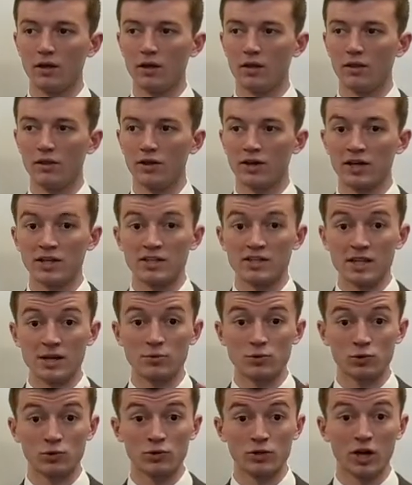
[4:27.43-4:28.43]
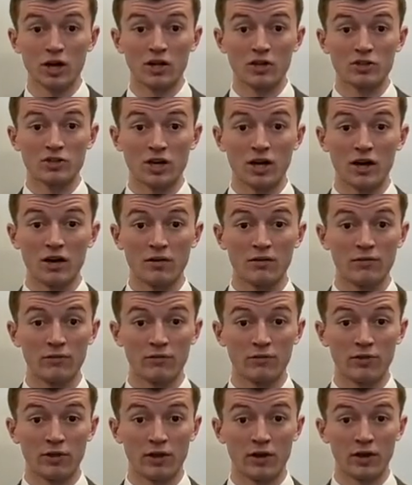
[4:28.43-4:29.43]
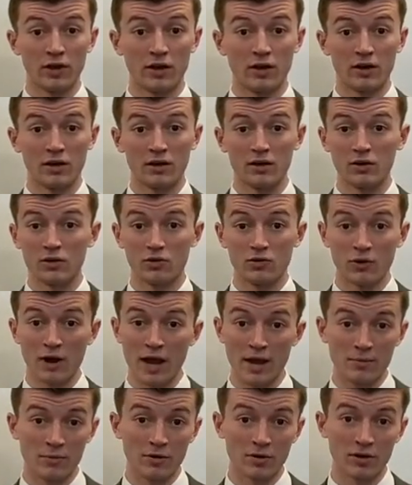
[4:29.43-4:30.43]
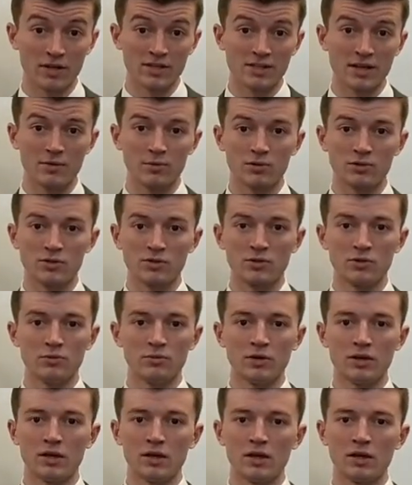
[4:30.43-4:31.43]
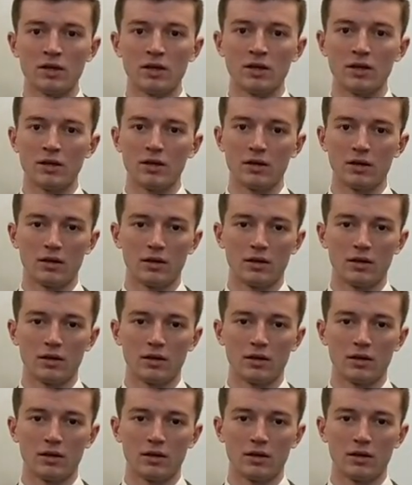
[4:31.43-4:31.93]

the conceptual knowledge of the grammar is able to be